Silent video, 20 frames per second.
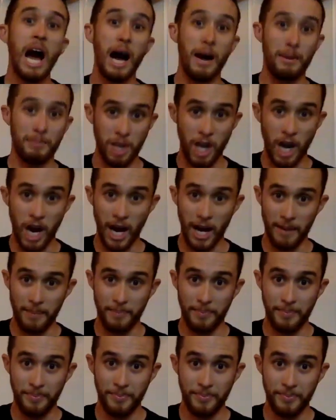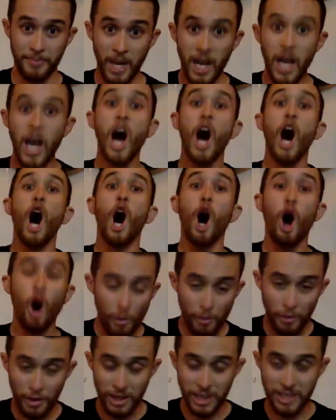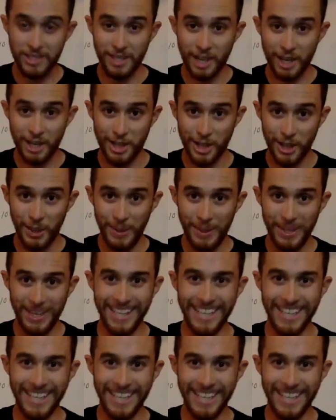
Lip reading: I'm gone. Hopefully that's not you.